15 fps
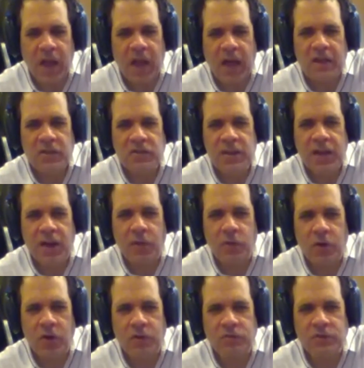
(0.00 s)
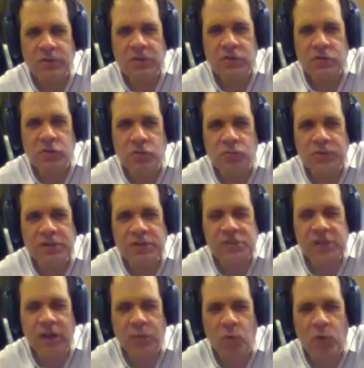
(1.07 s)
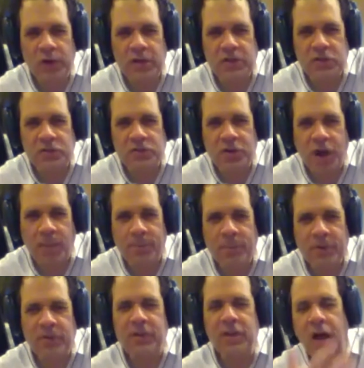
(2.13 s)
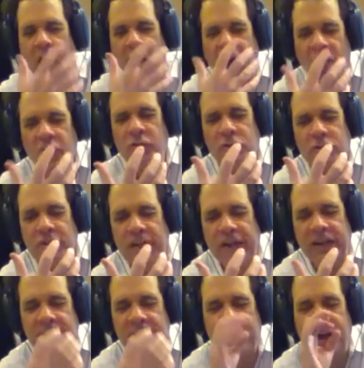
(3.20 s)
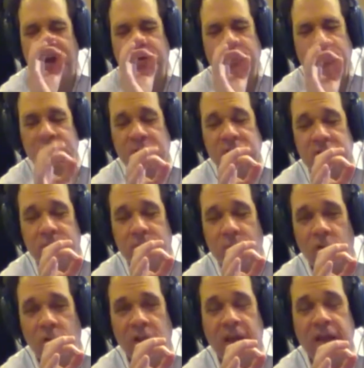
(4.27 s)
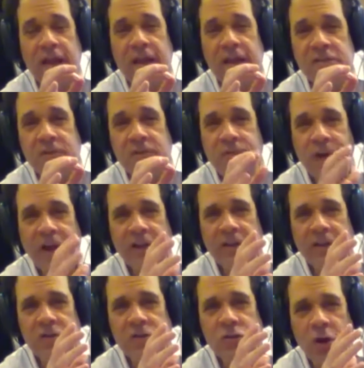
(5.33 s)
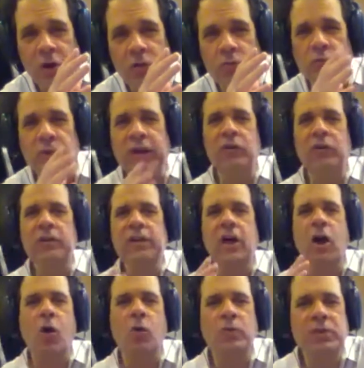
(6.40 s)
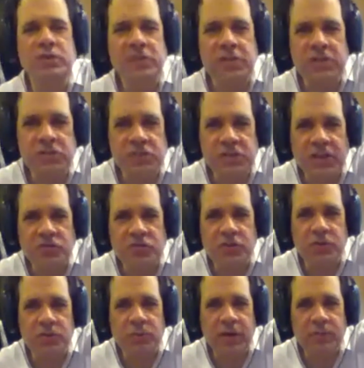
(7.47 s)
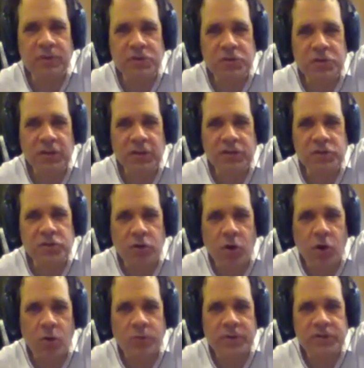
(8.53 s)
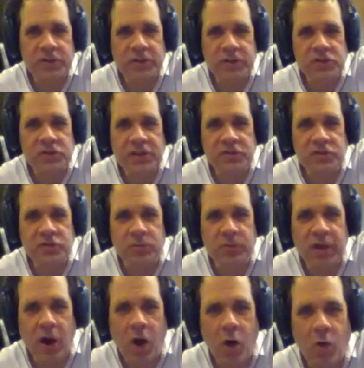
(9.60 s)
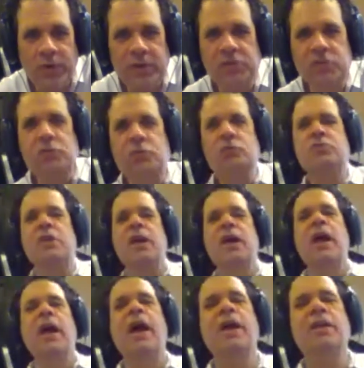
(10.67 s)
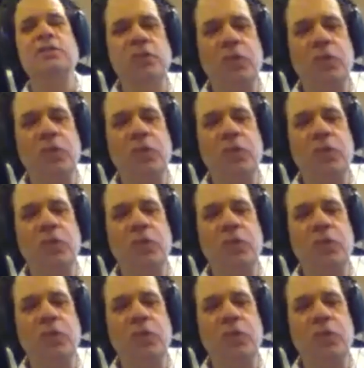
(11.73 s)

now the reason I wanted to, but the other principle is that violinists are rarely always an extension, the way we cellists are always an extension. We always use, and so I